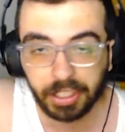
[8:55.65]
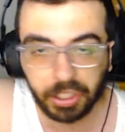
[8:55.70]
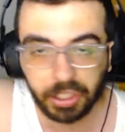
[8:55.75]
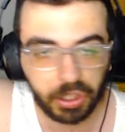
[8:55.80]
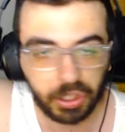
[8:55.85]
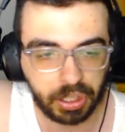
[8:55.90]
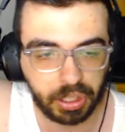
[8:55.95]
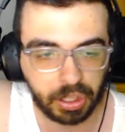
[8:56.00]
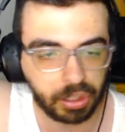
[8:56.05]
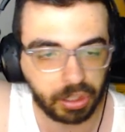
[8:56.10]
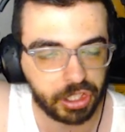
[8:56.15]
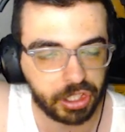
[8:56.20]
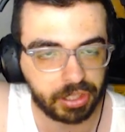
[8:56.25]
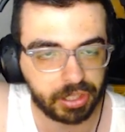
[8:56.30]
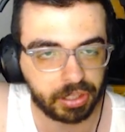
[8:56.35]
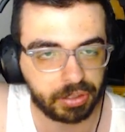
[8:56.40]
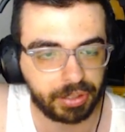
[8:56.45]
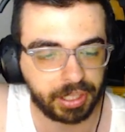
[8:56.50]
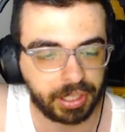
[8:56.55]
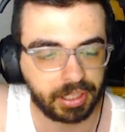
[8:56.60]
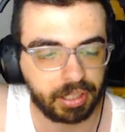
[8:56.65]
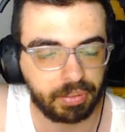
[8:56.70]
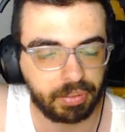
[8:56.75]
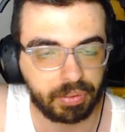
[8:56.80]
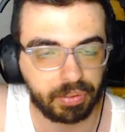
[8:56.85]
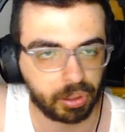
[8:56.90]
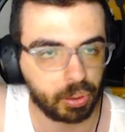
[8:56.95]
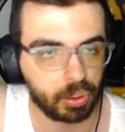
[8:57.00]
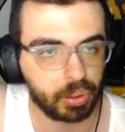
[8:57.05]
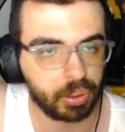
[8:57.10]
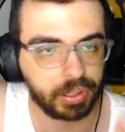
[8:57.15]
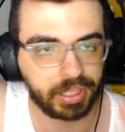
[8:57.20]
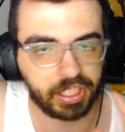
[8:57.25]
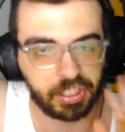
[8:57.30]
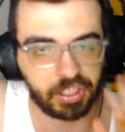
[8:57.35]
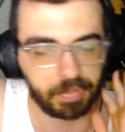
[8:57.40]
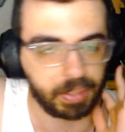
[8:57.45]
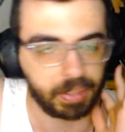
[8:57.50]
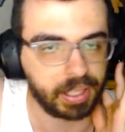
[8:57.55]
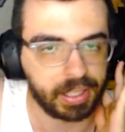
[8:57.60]
They all just attract a different audience,
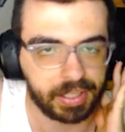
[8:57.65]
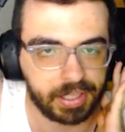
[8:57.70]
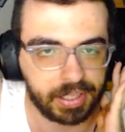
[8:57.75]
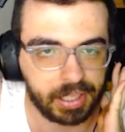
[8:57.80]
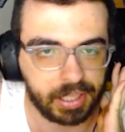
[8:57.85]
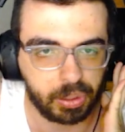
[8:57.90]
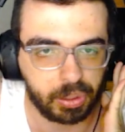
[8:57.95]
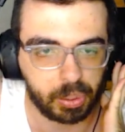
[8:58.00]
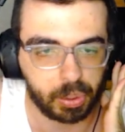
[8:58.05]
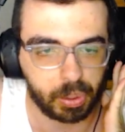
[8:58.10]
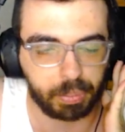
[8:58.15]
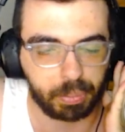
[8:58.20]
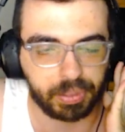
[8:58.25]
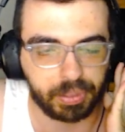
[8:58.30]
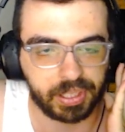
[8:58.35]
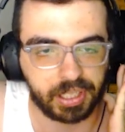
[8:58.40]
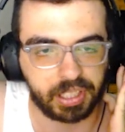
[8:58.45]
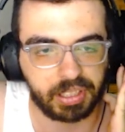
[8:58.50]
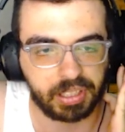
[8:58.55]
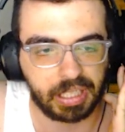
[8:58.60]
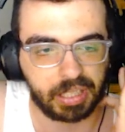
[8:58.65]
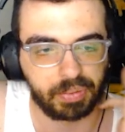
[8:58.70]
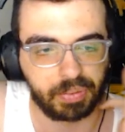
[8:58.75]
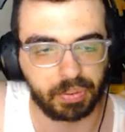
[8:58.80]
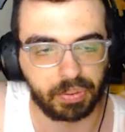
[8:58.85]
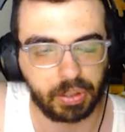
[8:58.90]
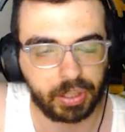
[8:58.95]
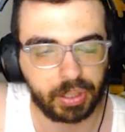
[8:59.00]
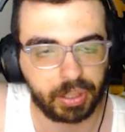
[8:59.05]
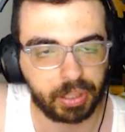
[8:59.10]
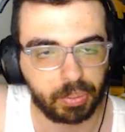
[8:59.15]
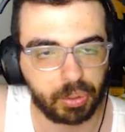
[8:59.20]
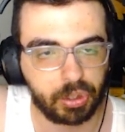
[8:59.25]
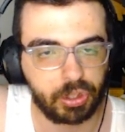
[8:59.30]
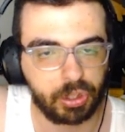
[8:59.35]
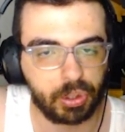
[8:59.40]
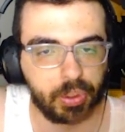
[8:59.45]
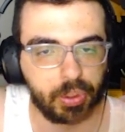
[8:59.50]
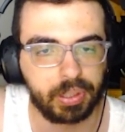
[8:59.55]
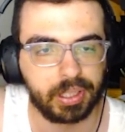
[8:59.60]
but it's still too super successful. Look at what
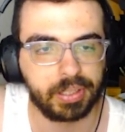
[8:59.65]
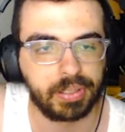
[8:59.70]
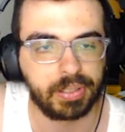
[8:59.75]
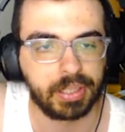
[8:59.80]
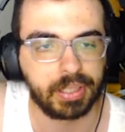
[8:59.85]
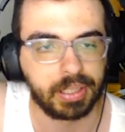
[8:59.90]
Joker did.